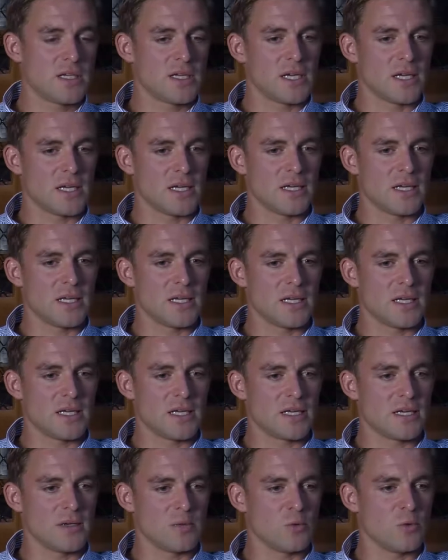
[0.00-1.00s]

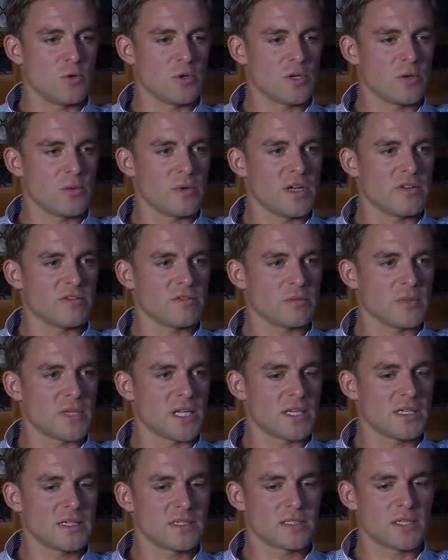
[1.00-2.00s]
and walk away from
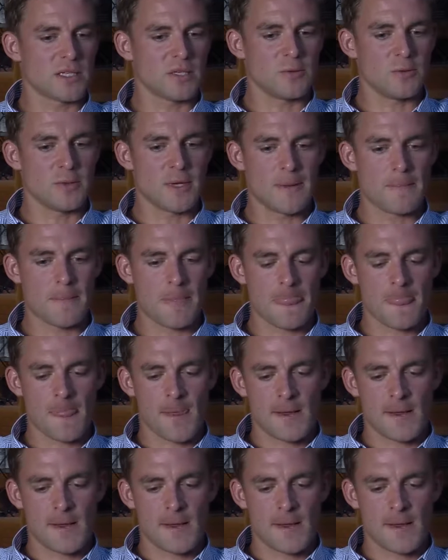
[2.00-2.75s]
that. So